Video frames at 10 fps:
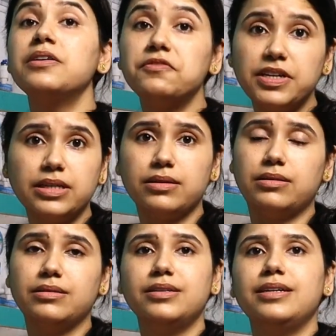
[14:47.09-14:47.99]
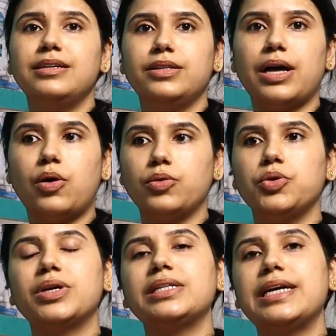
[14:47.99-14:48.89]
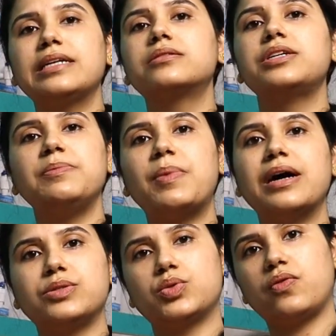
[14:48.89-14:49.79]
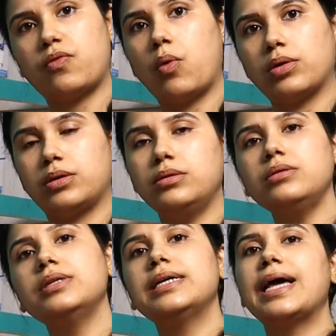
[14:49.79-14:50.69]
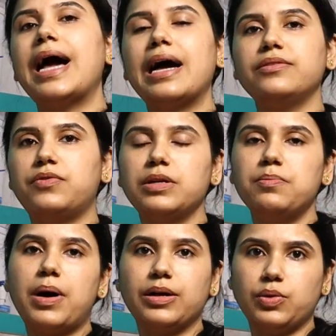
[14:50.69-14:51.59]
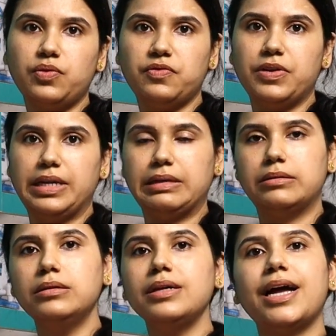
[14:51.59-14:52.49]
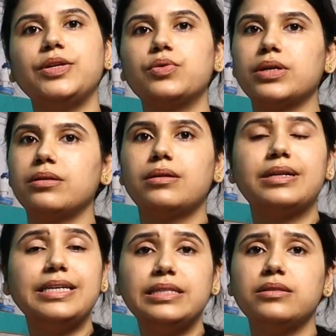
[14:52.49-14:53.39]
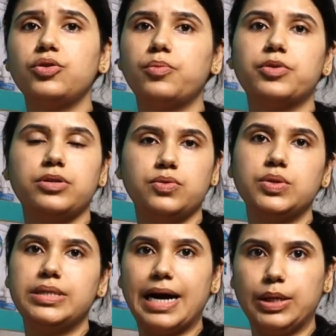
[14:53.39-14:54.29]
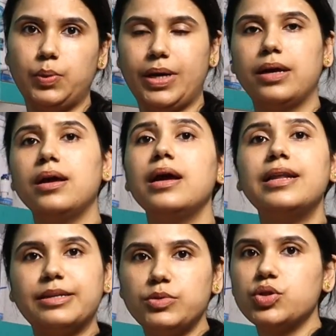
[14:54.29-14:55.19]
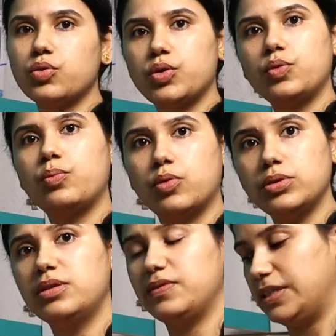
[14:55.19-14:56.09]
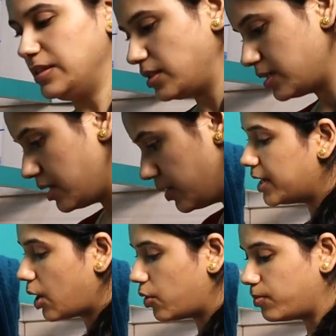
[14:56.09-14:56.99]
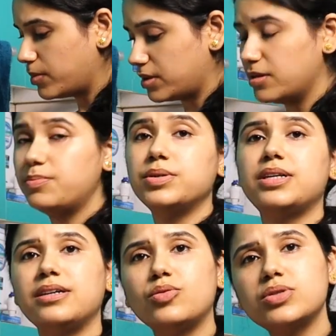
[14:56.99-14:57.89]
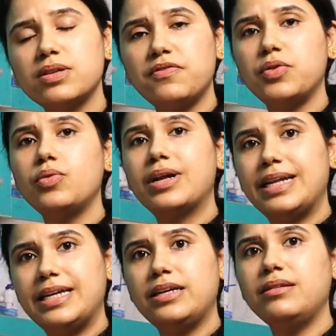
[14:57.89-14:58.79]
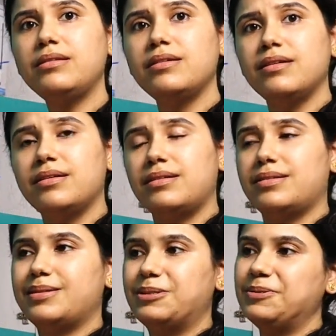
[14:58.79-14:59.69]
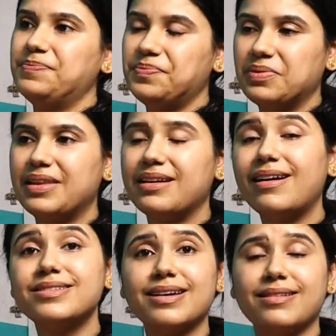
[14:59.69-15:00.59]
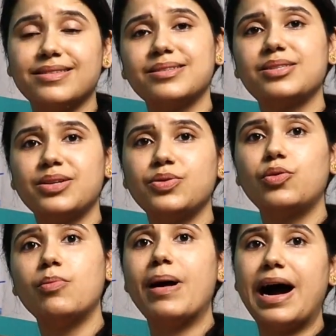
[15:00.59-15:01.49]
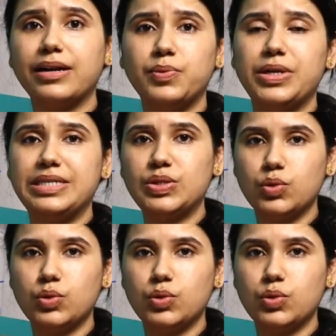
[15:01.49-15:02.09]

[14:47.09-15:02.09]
vinegar. Now you can take three parts of water and one part of vinegar, and you can clean your produce that way. Let me show you both the ways. Now uh, potatoes, if you clean uh, there are chances they'll go bad very